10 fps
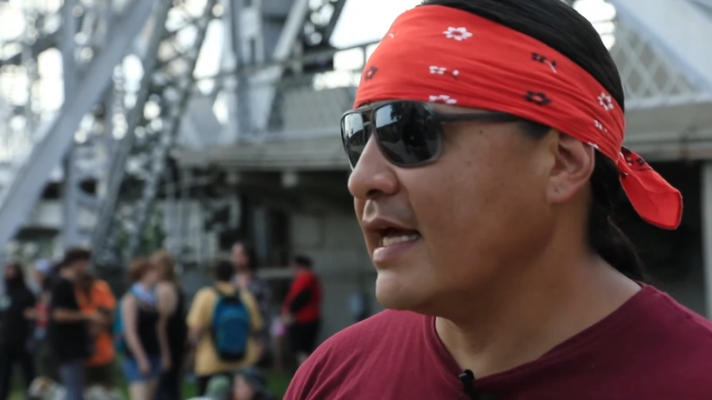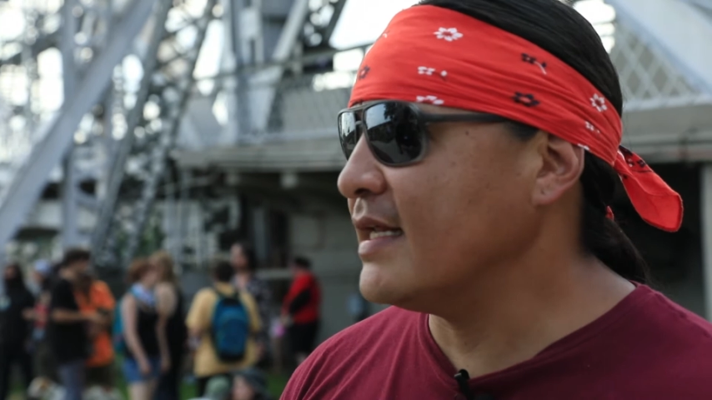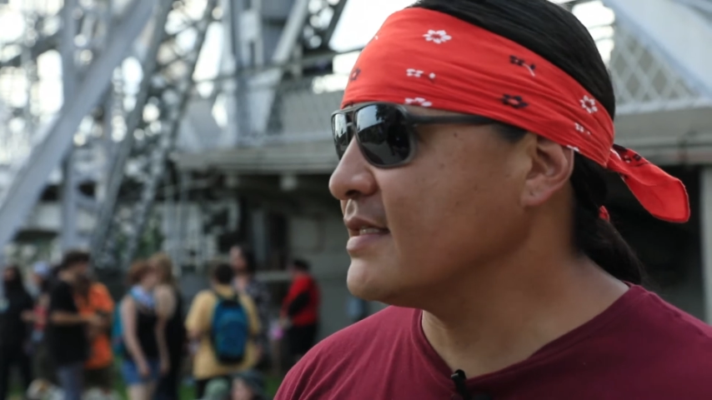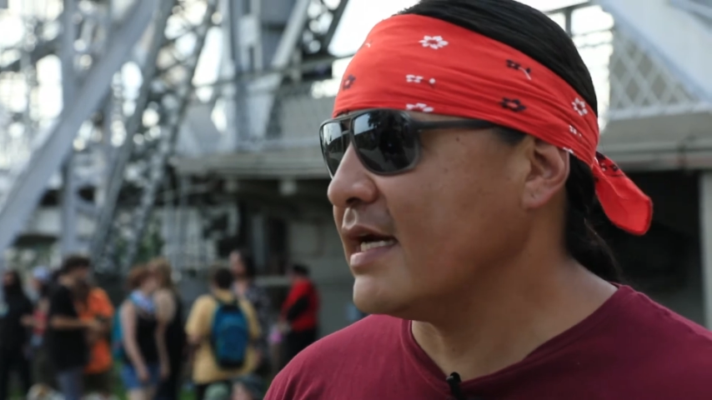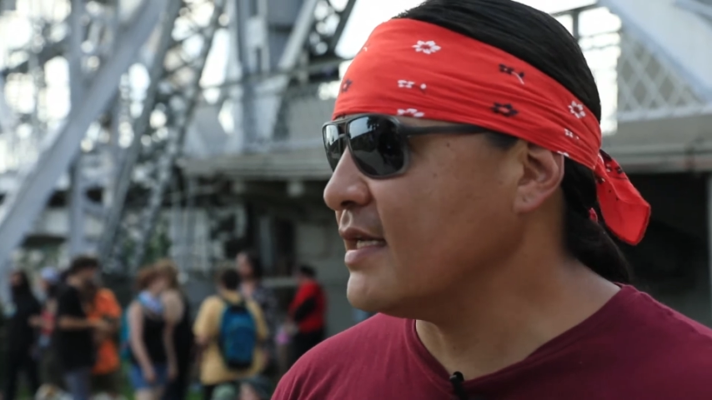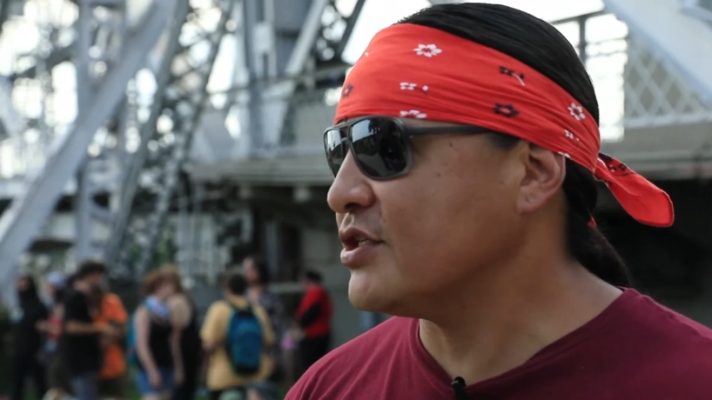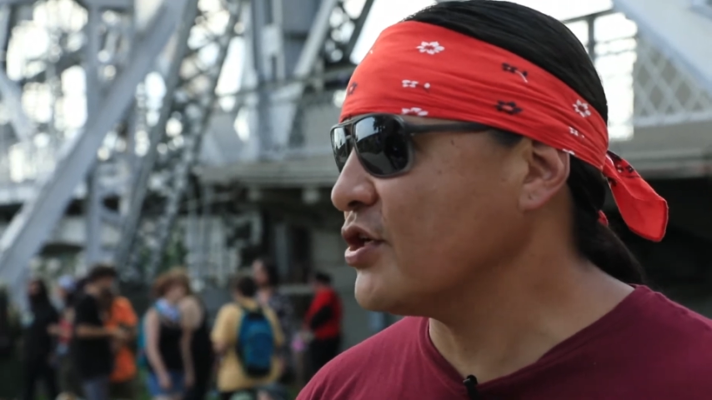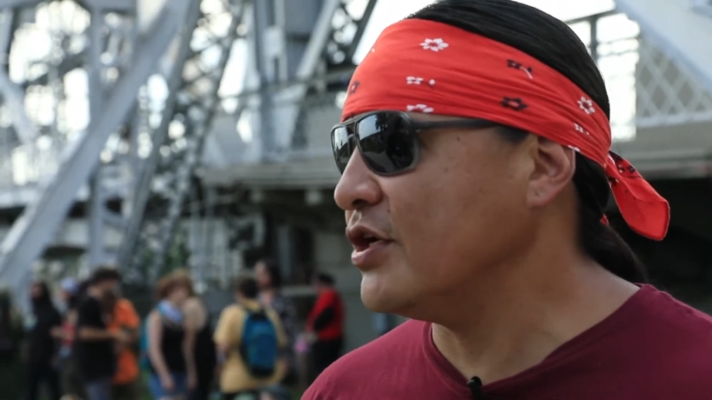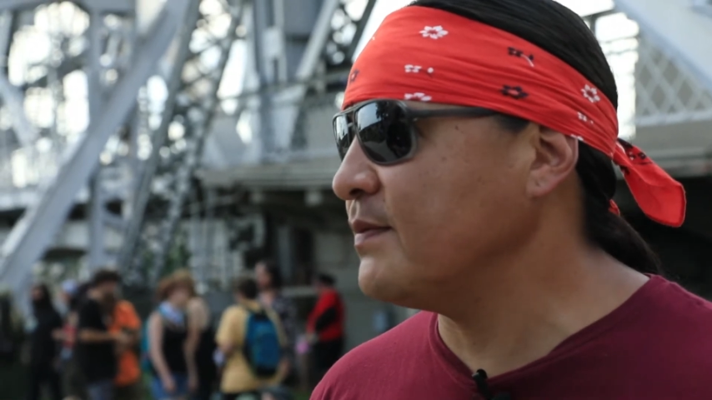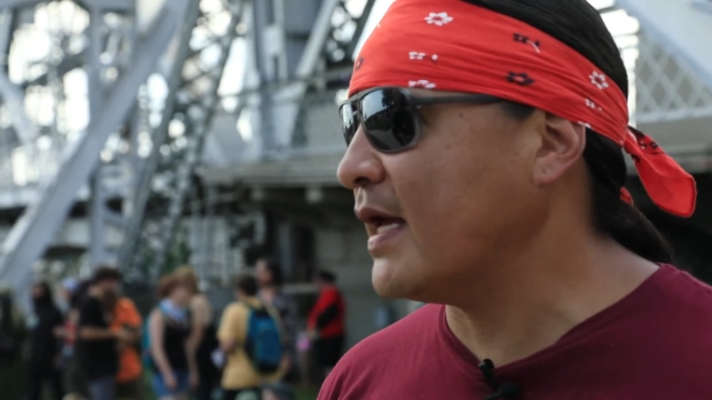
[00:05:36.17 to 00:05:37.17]
that is not
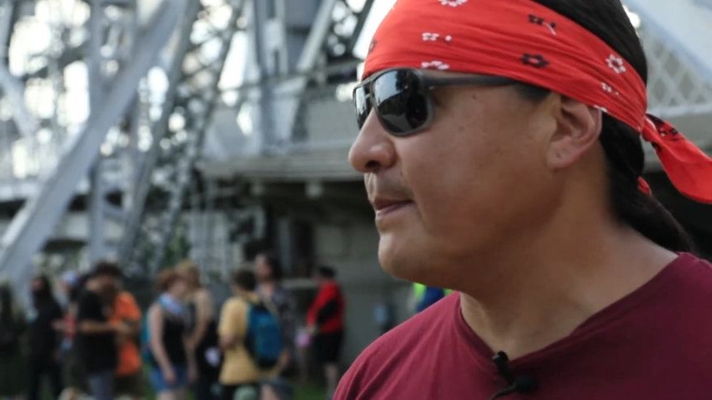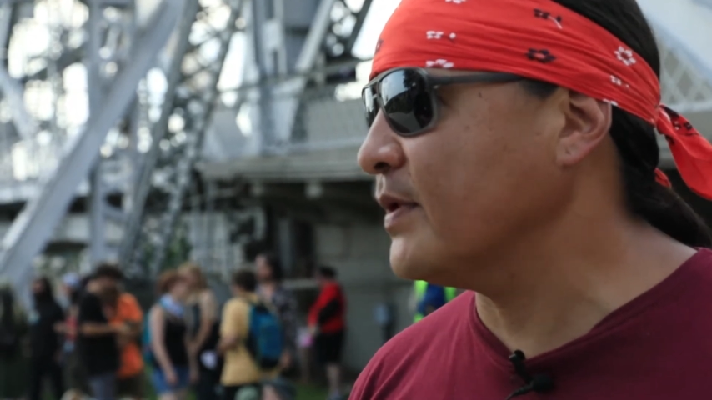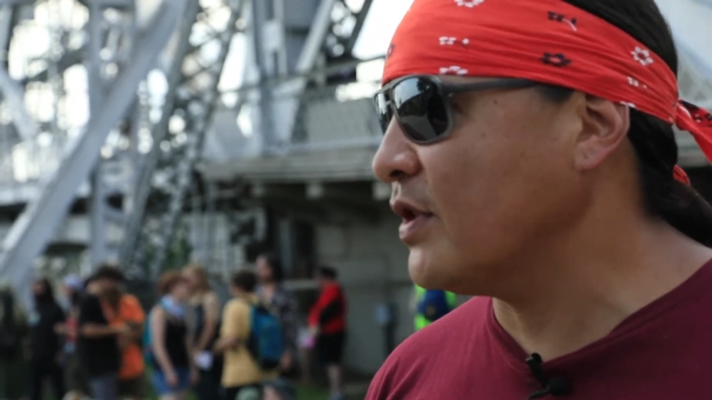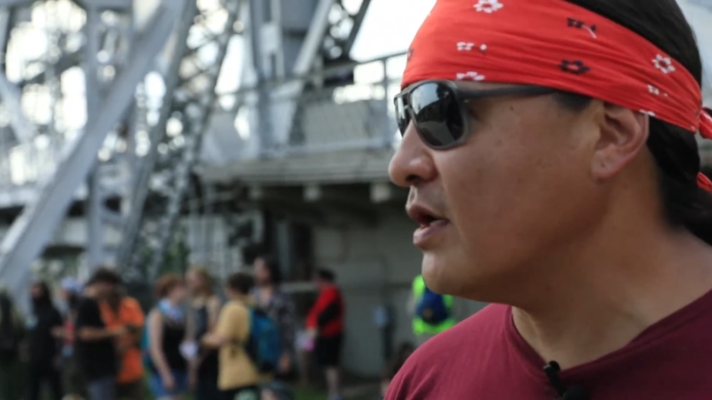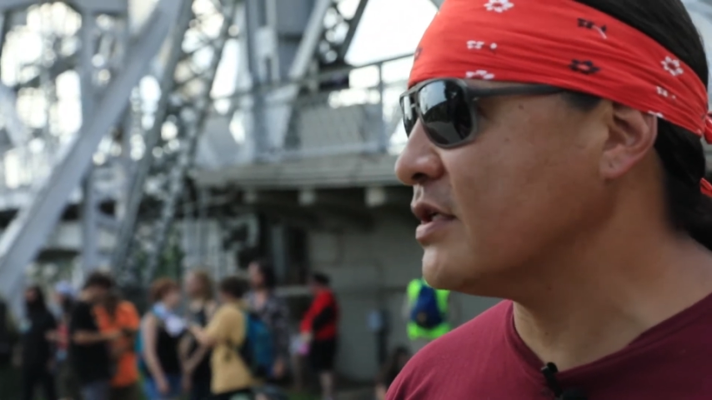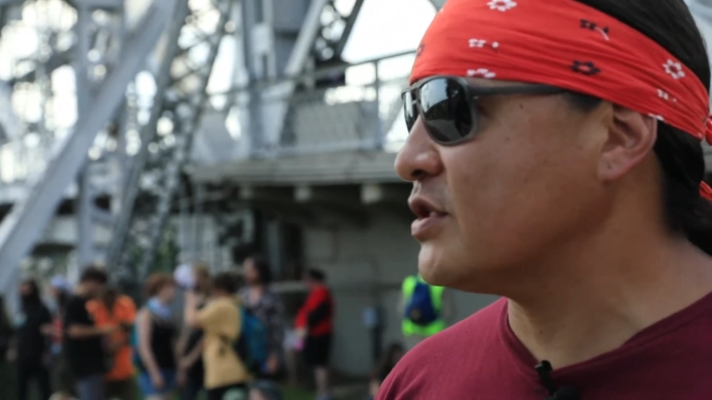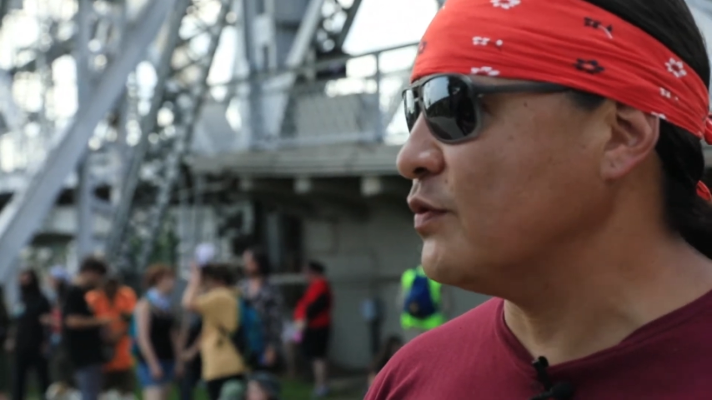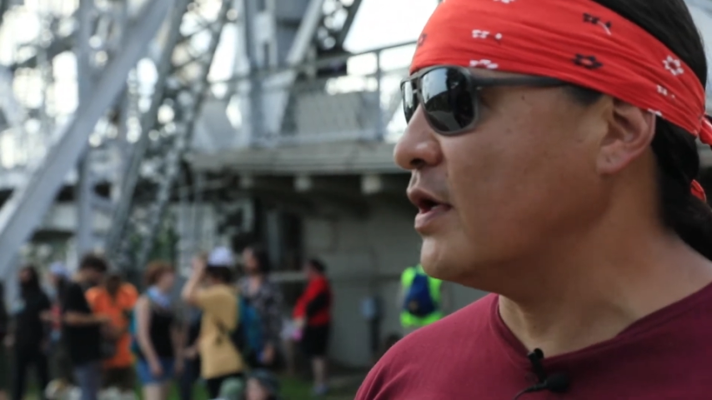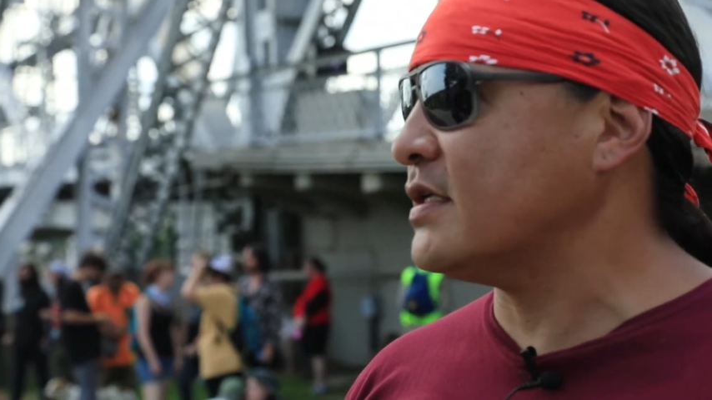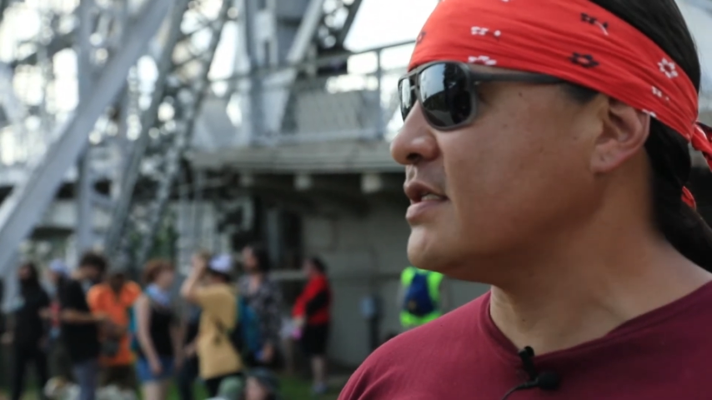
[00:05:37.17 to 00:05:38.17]
a term that belongs
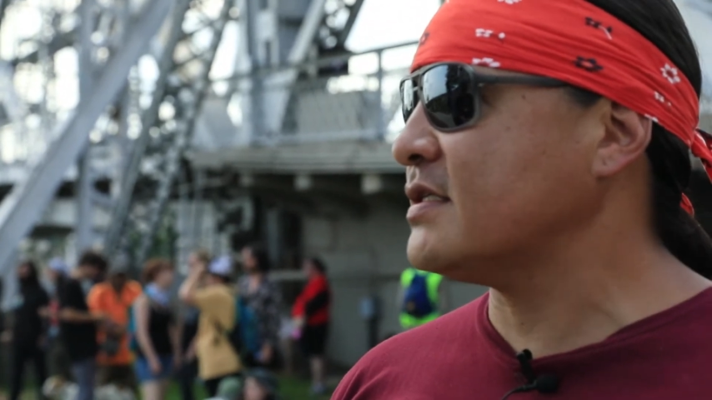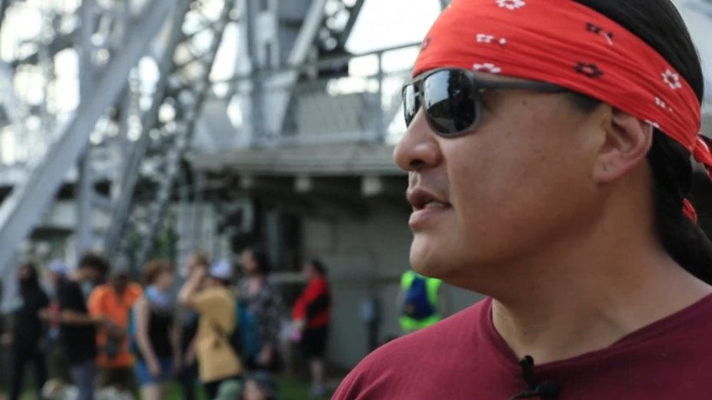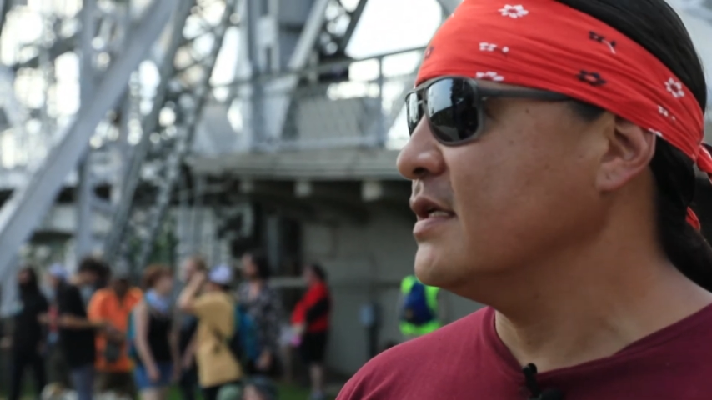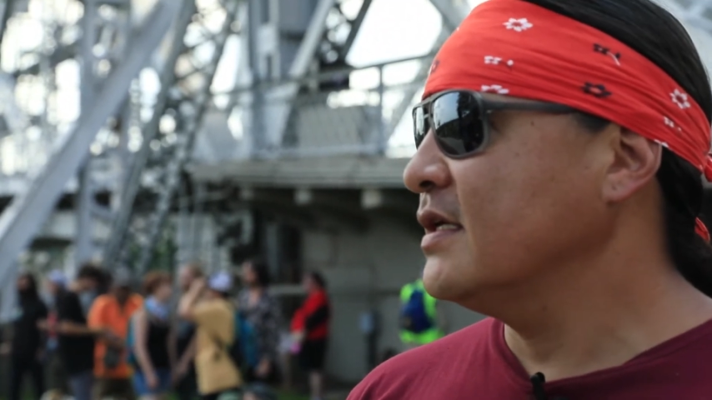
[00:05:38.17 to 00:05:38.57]
to us.